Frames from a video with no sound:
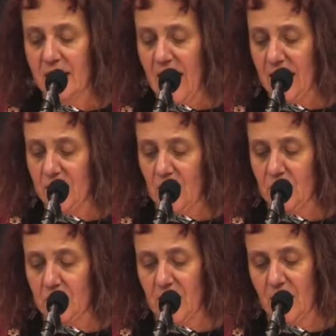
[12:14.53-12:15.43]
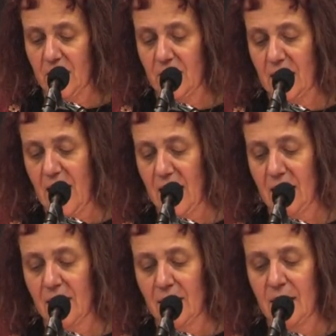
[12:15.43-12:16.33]
Yet, as I speak here
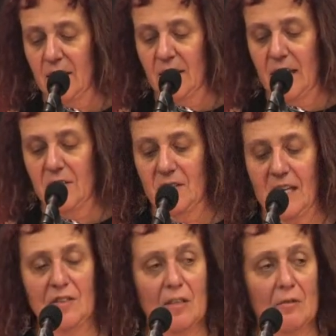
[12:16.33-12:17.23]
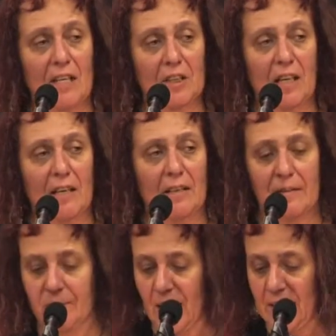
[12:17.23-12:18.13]
today, the United States and Russia,
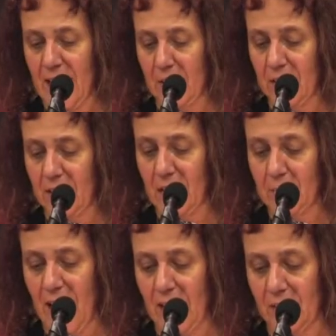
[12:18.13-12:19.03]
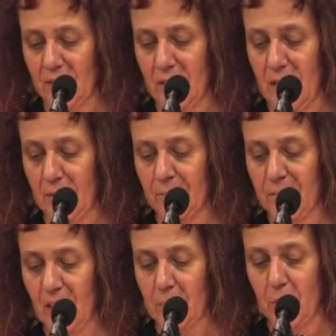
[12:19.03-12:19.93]
and now India and Pakistan,
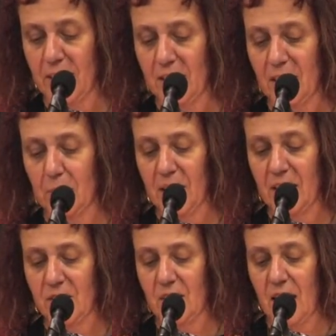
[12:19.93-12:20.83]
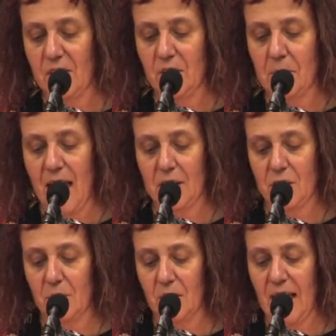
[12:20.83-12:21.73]
are pointing the biggest guns
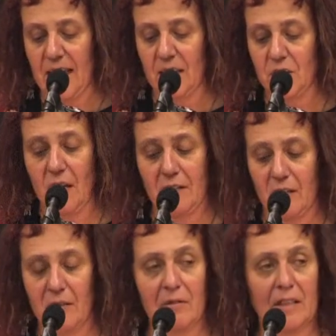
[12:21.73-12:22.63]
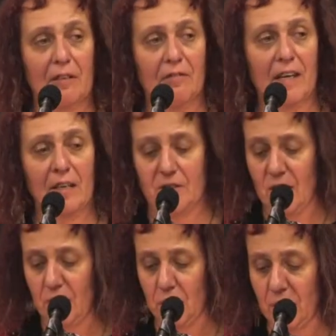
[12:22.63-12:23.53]
imaginable at each other with their
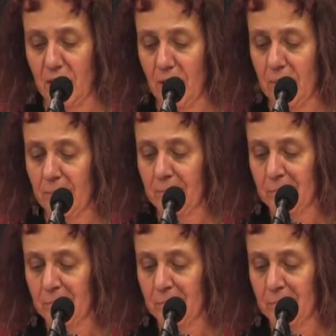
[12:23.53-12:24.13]
fingers on the trigger.